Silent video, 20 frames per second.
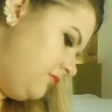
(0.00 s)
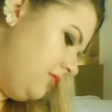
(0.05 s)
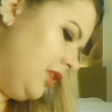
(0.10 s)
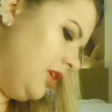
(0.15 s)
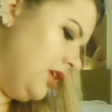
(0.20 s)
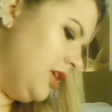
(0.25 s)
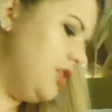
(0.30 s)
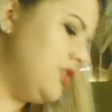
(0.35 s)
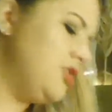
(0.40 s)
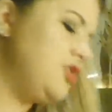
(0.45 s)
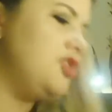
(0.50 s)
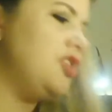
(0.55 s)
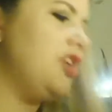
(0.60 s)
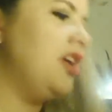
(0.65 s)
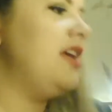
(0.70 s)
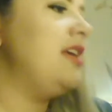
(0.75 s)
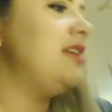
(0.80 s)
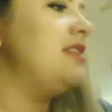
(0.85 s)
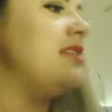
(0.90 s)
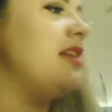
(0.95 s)
she
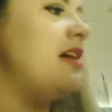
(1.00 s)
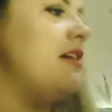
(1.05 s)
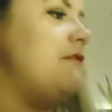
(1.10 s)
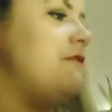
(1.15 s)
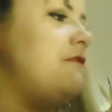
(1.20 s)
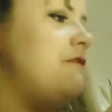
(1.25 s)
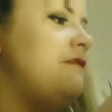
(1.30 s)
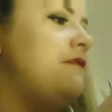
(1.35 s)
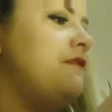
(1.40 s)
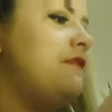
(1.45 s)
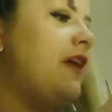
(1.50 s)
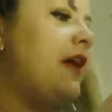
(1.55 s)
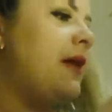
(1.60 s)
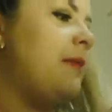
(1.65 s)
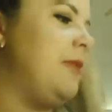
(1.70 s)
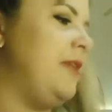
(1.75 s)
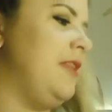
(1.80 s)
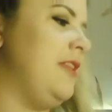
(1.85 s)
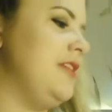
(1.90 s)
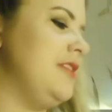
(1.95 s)
is
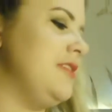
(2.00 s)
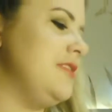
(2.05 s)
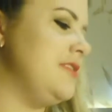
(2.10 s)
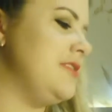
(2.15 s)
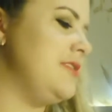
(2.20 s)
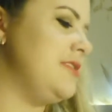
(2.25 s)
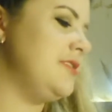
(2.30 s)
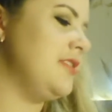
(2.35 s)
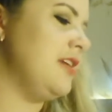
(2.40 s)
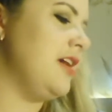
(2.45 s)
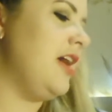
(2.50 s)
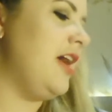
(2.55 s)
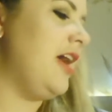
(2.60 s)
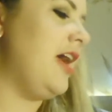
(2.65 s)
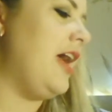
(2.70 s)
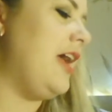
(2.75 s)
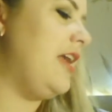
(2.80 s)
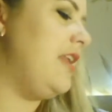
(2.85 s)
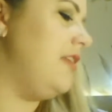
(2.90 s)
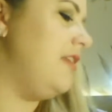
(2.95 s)
fabulous,
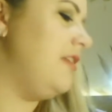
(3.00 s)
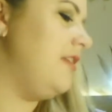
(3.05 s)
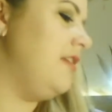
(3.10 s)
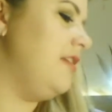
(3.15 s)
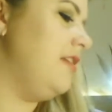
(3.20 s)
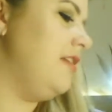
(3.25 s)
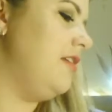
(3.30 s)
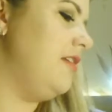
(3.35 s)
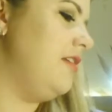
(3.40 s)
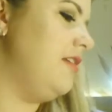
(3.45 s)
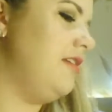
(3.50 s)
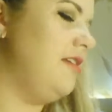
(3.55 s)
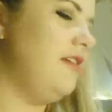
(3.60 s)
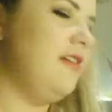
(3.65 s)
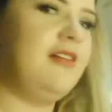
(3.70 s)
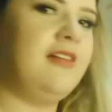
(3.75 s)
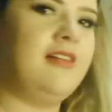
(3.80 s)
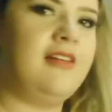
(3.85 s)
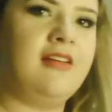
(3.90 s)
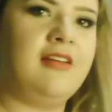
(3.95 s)
and
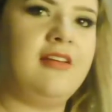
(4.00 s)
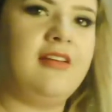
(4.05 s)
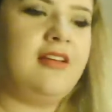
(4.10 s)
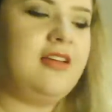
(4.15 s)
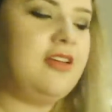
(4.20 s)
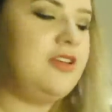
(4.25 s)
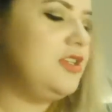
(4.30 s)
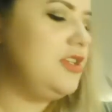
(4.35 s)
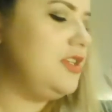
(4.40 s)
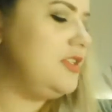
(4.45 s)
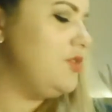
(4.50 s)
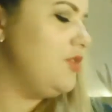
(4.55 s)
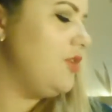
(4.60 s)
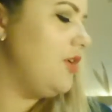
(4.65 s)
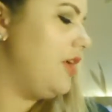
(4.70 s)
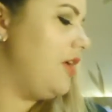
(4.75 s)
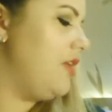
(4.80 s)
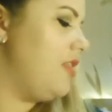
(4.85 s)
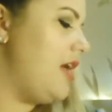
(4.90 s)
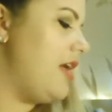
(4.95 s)
she's talking
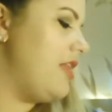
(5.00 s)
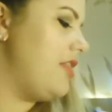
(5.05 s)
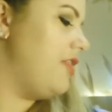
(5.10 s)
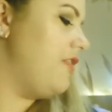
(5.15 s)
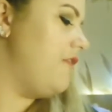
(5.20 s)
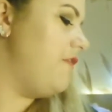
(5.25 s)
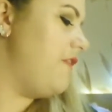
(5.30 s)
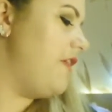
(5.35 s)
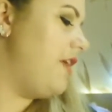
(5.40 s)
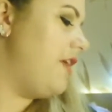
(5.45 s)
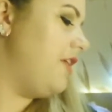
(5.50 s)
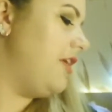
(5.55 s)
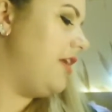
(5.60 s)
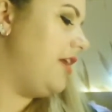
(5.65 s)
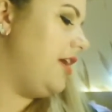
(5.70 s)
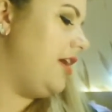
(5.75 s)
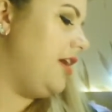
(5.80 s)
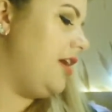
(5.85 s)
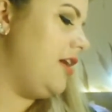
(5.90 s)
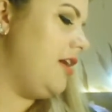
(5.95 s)
like the
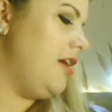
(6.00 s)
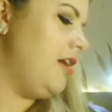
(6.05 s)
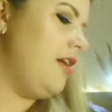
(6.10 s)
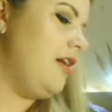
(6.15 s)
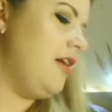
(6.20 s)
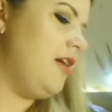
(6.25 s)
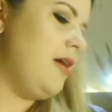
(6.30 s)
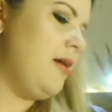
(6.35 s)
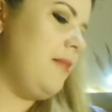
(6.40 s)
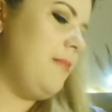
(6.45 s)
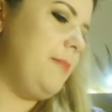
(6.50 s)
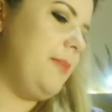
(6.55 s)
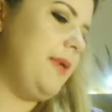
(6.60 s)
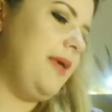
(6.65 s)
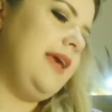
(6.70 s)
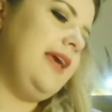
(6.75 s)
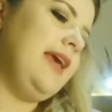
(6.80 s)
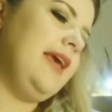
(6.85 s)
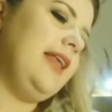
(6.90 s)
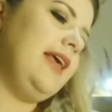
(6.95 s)
very
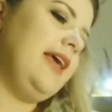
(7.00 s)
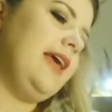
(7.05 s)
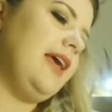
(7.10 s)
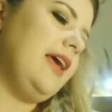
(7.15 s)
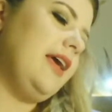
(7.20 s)
beginning,